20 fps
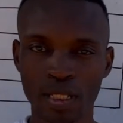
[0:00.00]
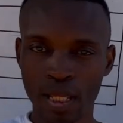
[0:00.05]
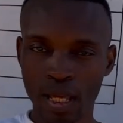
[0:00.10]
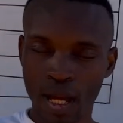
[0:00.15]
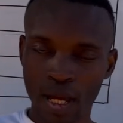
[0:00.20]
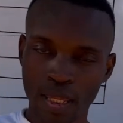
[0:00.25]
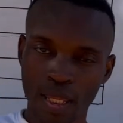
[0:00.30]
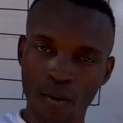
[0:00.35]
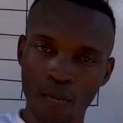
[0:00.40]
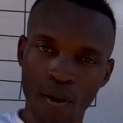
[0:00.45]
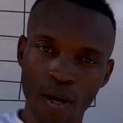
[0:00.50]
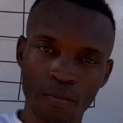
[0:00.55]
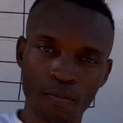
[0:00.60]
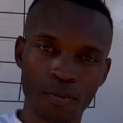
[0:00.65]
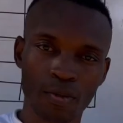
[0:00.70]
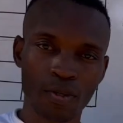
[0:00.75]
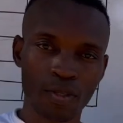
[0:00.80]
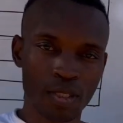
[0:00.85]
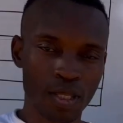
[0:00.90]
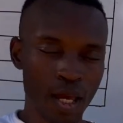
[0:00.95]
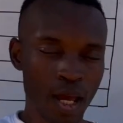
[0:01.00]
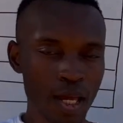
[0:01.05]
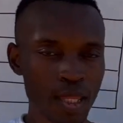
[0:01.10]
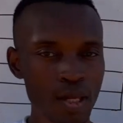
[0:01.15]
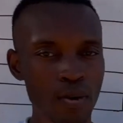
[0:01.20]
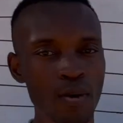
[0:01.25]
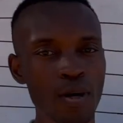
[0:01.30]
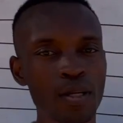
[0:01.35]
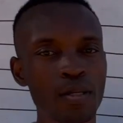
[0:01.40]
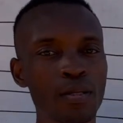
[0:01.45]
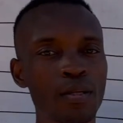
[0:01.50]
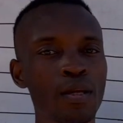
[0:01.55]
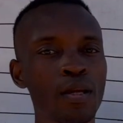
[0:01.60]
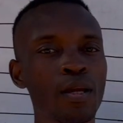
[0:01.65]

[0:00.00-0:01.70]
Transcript: the other one, because the other one